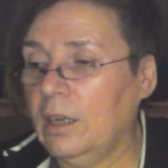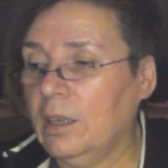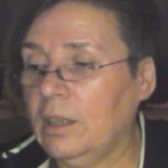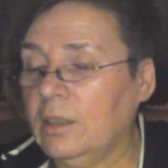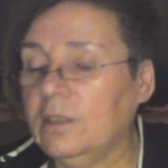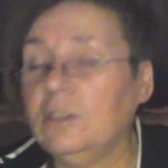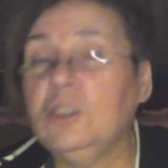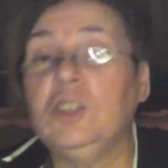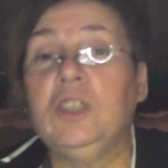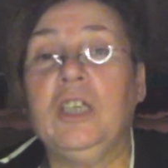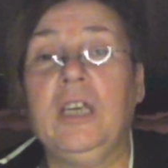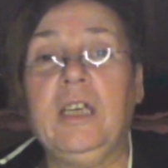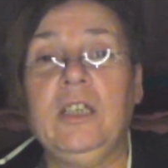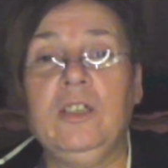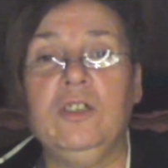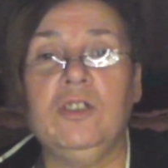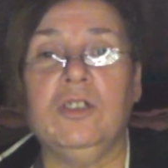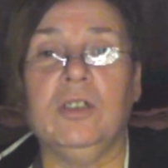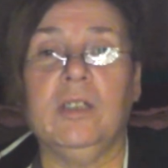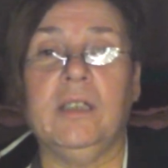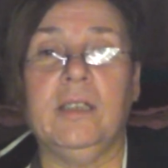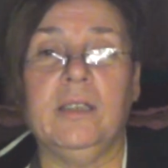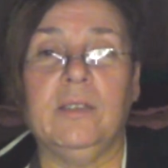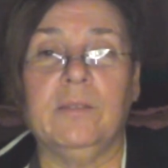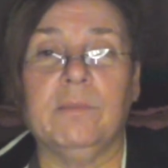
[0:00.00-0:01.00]

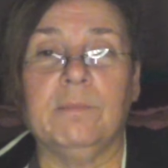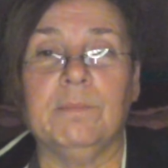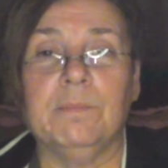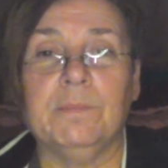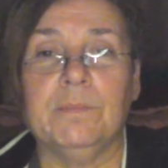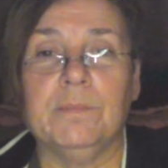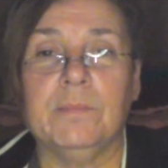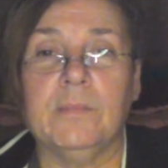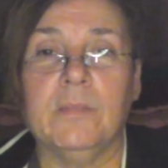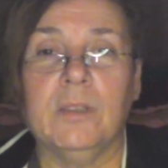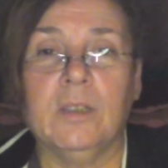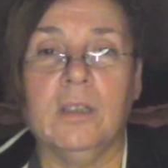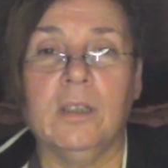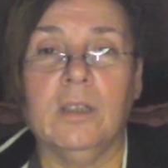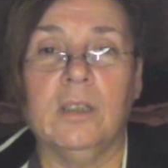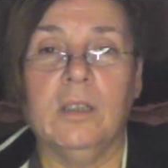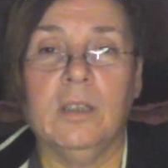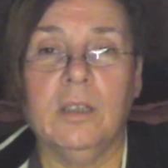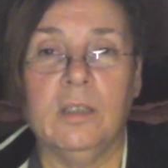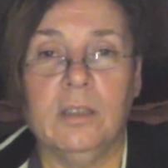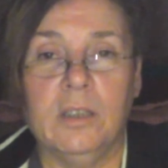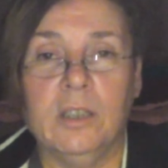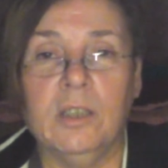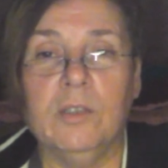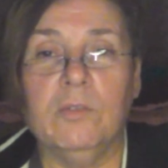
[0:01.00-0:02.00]
Changeling.
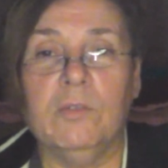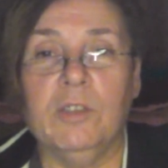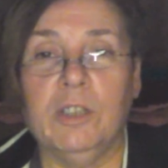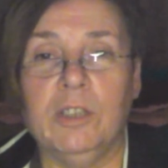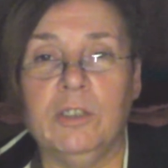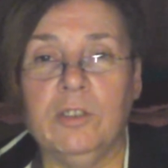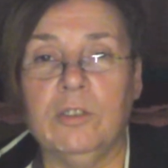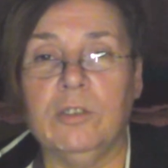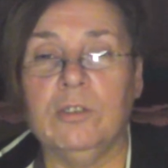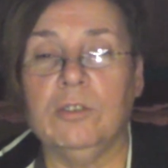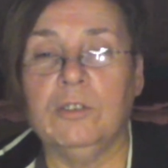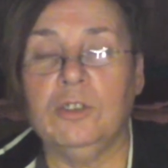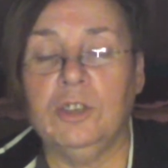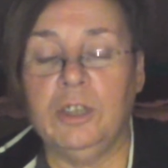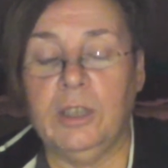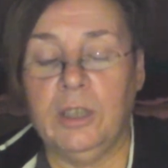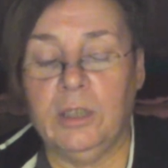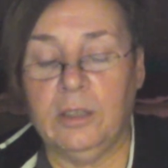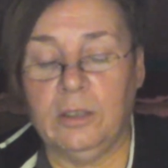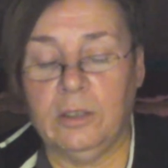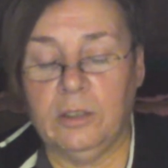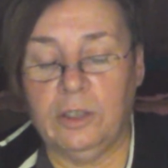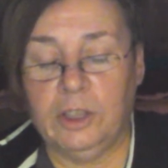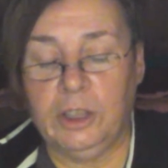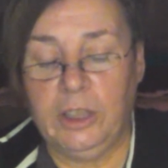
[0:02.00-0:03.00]
The original
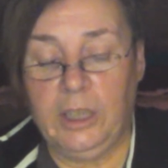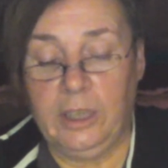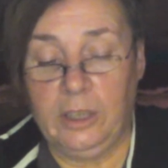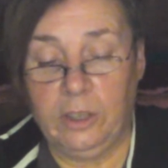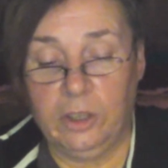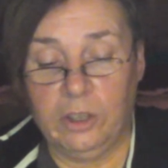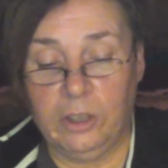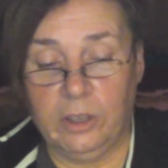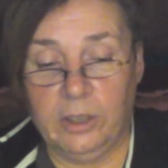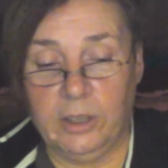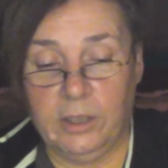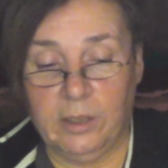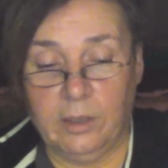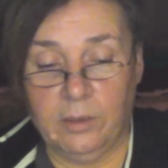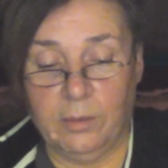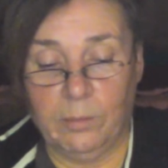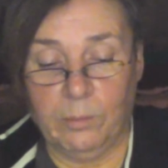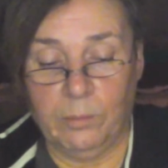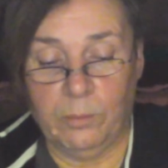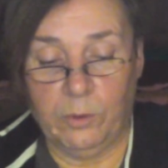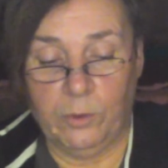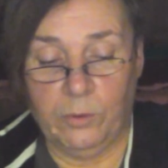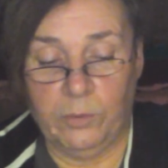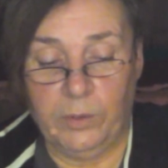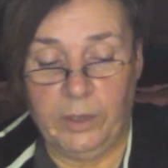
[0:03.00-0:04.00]
Changeling
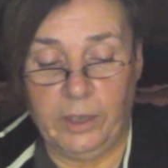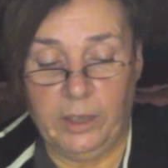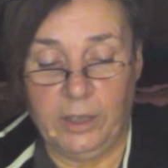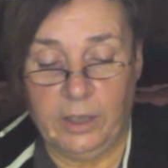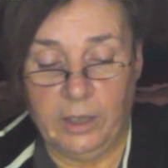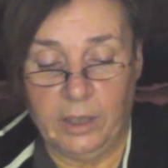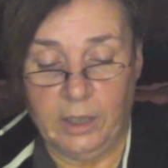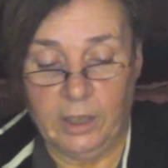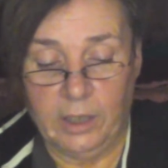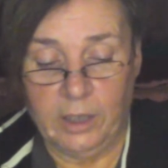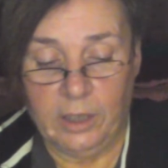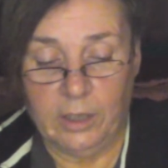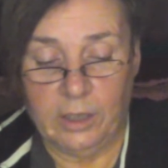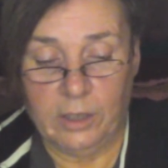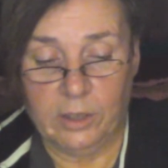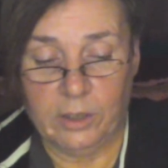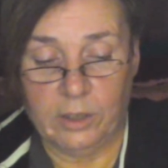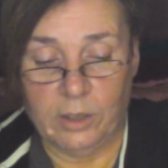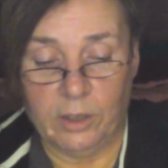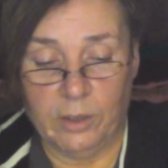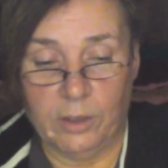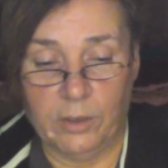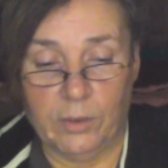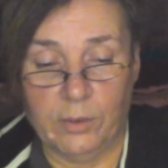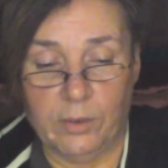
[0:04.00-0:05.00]
movie.
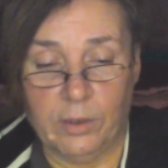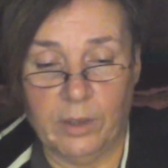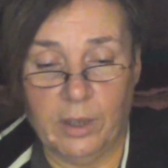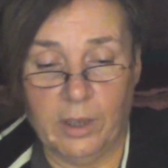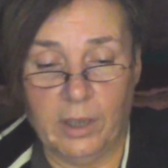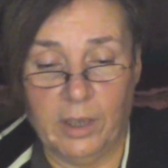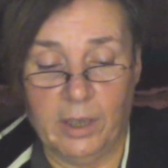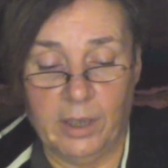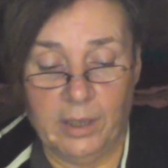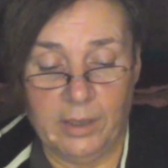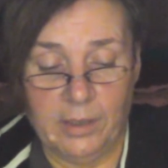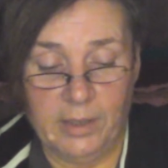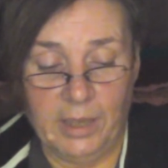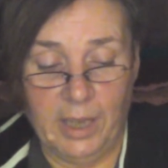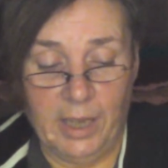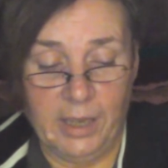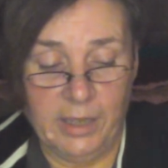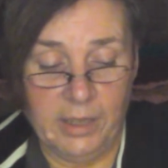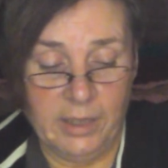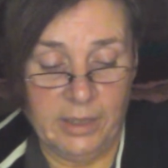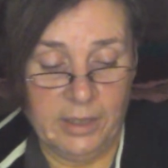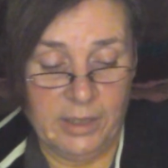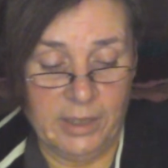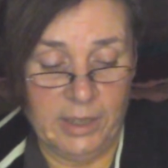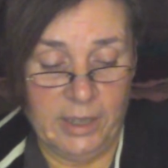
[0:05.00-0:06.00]
So, that
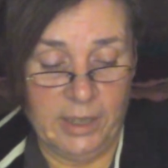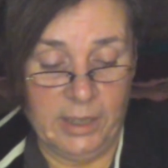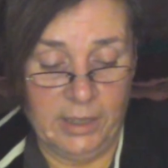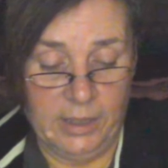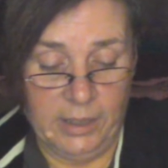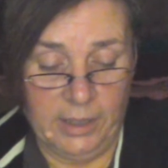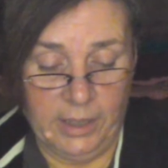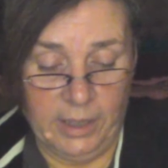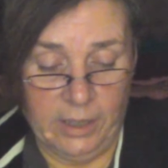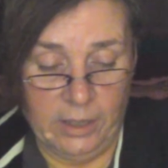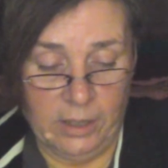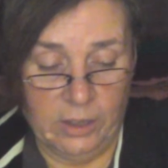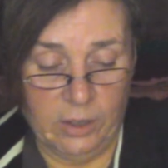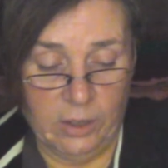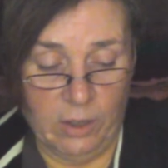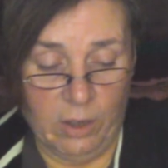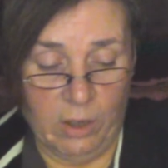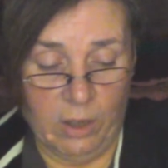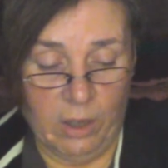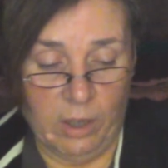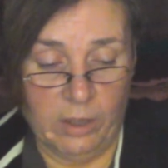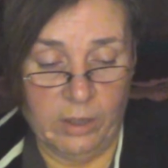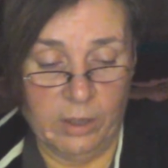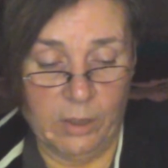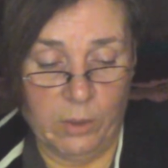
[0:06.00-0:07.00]
is it. That is
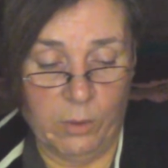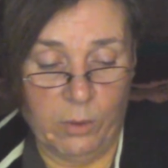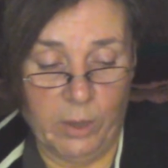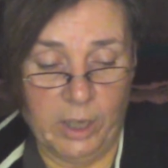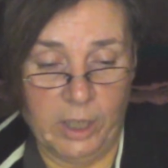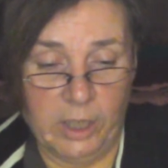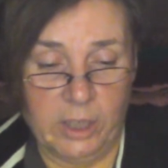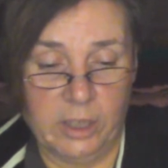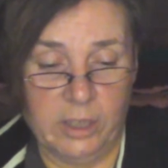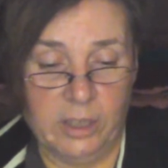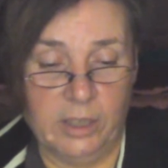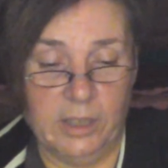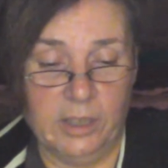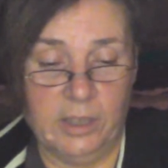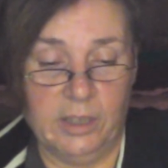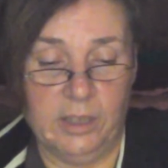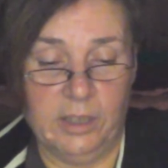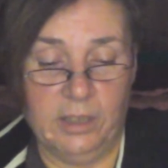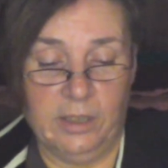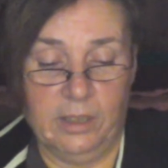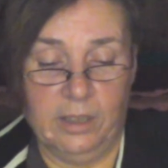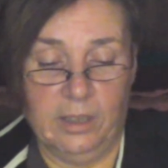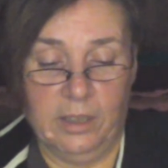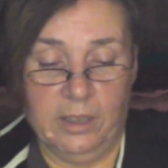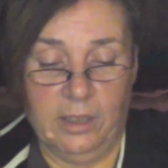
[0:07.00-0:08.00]
all the questions.
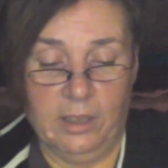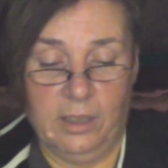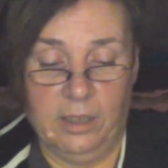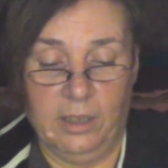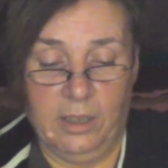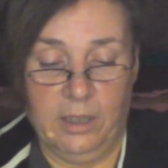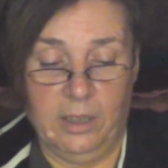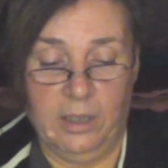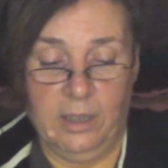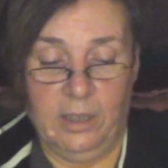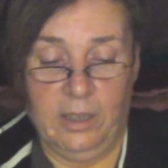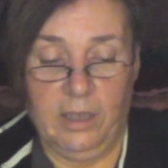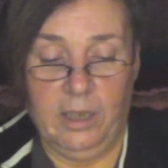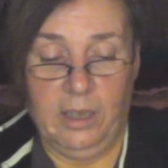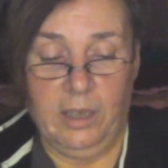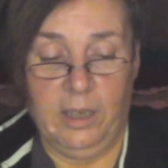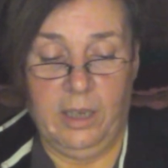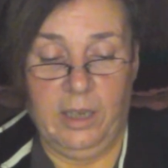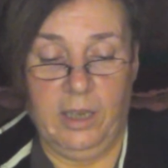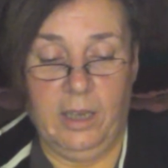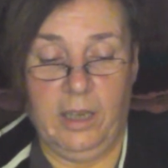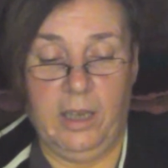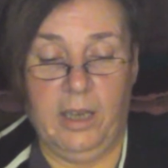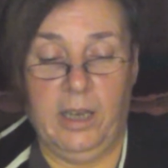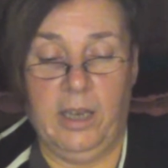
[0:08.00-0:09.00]

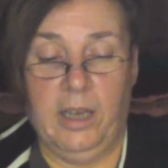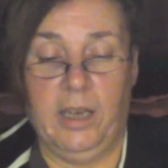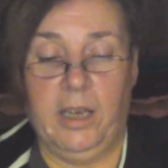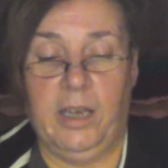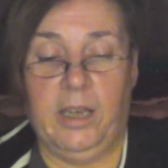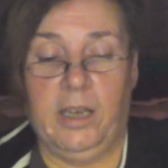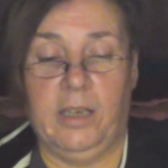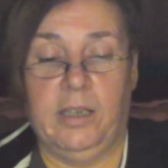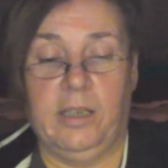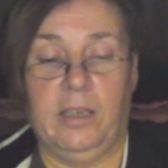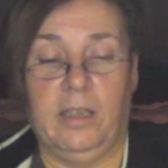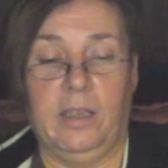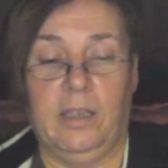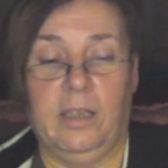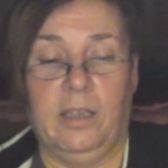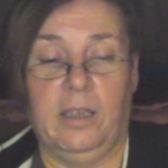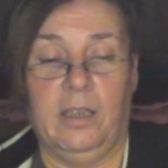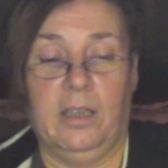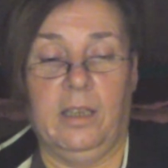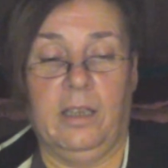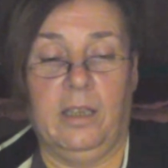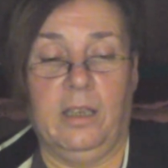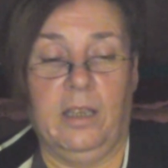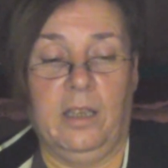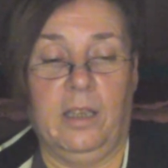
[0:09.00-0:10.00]
And
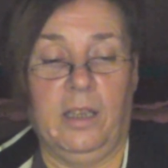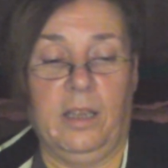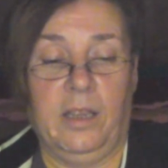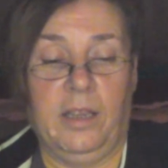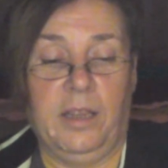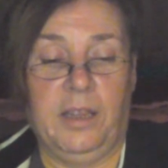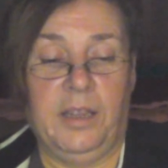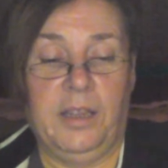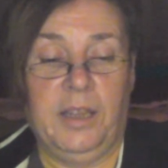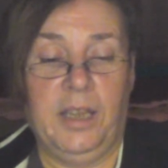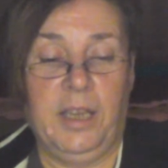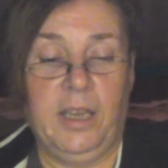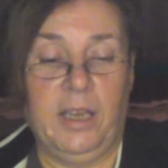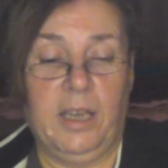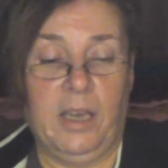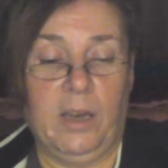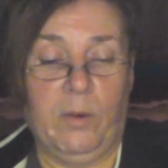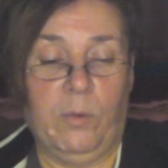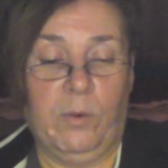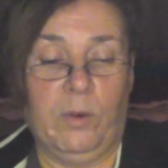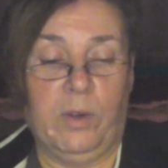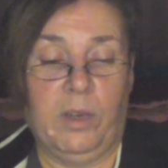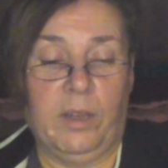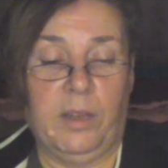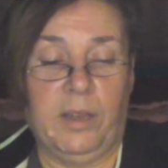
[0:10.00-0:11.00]
I
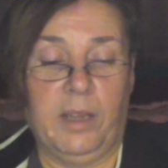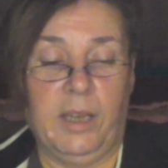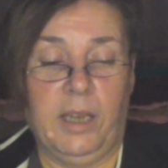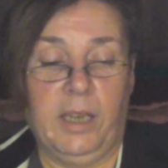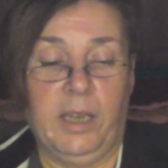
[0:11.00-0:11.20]
want to thank